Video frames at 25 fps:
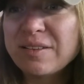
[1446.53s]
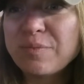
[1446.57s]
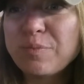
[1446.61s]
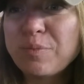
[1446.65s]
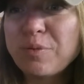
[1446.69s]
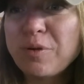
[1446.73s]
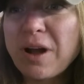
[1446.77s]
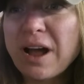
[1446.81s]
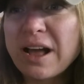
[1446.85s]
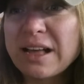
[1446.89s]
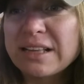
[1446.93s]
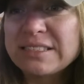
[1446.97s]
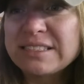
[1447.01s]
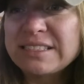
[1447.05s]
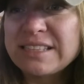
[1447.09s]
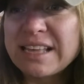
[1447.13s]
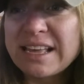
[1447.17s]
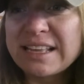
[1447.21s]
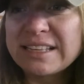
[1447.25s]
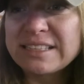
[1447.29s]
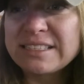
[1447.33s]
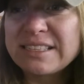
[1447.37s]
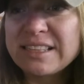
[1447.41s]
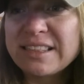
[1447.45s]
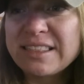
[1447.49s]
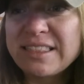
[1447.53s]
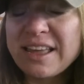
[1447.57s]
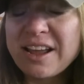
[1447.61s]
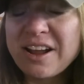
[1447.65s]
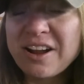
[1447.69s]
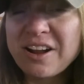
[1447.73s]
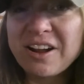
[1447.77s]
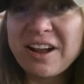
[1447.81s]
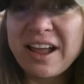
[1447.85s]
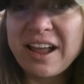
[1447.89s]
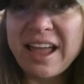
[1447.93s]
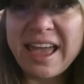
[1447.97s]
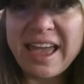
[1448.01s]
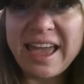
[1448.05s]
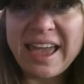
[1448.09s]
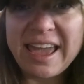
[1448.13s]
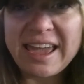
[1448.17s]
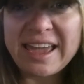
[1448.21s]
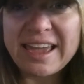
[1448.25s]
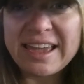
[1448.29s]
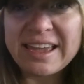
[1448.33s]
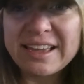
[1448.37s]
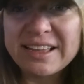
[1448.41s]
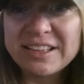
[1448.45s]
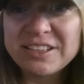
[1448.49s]
process their
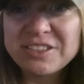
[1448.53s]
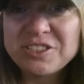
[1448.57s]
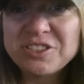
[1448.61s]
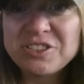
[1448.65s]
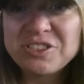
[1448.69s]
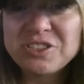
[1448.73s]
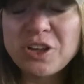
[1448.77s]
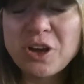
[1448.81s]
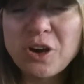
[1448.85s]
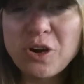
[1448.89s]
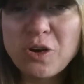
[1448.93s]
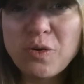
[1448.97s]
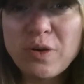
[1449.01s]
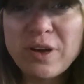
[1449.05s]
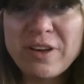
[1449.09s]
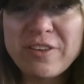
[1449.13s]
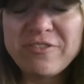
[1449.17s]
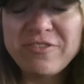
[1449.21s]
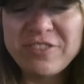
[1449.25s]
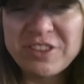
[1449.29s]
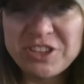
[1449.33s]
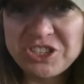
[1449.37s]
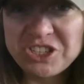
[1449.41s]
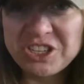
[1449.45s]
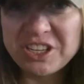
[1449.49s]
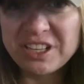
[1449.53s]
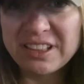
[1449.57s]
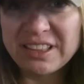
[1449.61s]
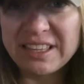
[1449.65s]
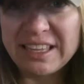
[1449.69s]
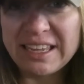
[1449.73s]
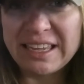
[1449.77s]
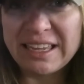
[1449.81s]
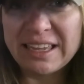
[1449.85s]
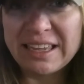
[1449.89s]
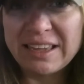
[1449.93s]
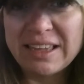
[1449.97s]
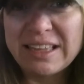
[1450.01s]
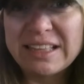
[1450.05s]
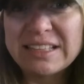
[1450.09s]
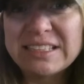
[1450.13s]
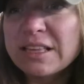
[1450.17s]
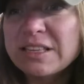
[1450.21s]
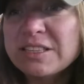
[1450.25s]
hay so efficiently.